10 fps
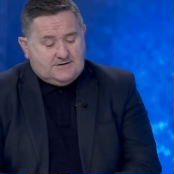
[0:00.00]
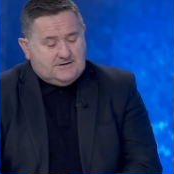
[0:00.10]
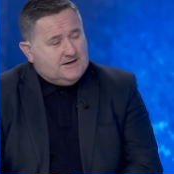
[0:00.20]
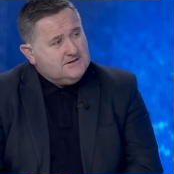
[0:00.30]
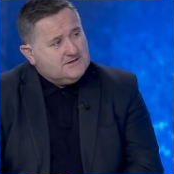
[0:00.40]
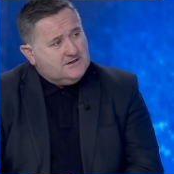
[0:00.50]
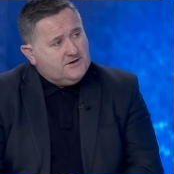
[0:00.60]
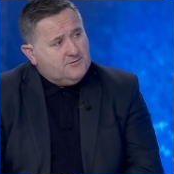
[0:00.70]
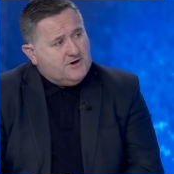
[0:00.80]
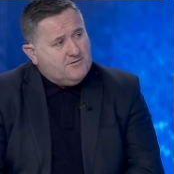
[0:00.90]
Tell us a
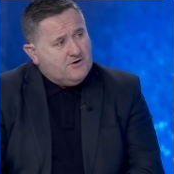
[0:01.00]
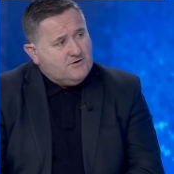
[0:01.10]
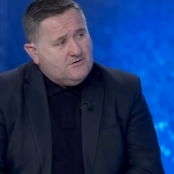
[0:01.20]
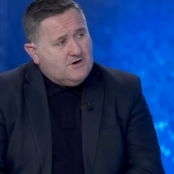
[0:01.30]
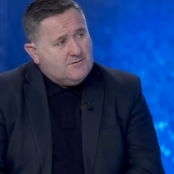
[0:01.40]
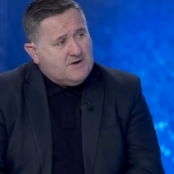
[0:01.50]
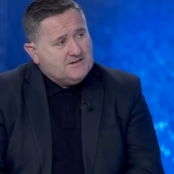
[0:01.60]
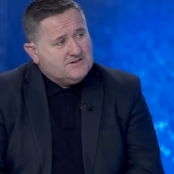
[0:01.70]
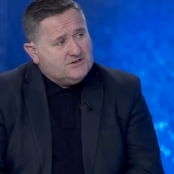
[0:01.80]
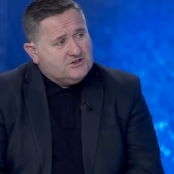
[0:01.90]
little bit about You Are My
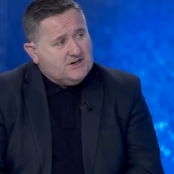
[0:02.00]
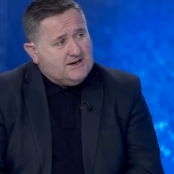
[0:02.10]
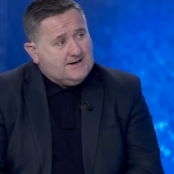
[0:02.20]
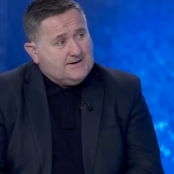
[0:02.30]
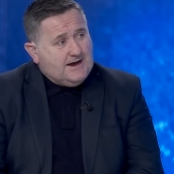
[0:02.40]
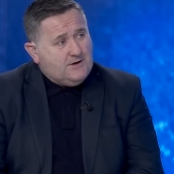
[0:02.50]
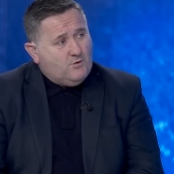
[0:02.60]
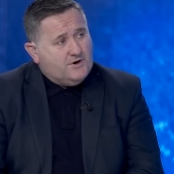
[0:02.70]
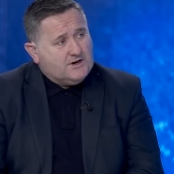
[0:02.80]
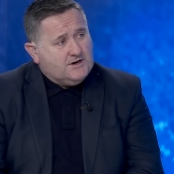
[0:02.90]
Sunshine and
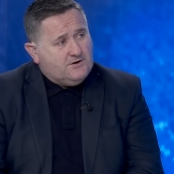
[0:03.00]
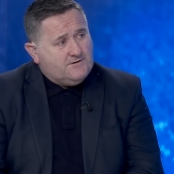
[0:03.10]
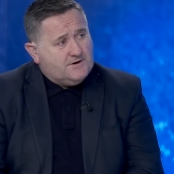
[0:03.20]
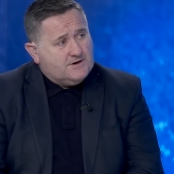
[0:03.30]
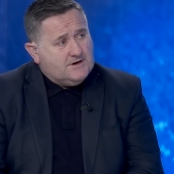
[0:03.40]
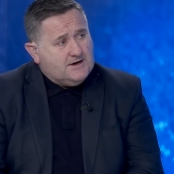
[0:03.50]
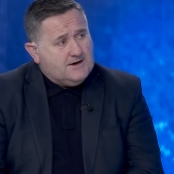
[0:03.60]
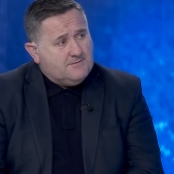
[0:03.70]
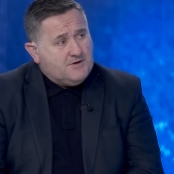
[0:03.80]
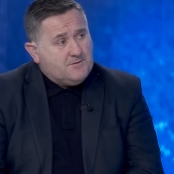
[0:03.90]
what it can offer
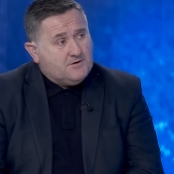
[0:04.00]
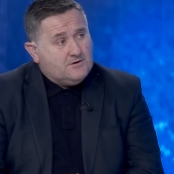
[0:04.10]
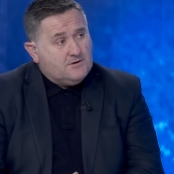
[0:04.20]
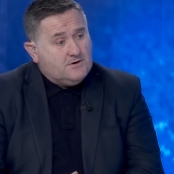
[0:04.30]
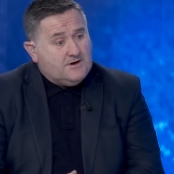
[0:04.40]
people,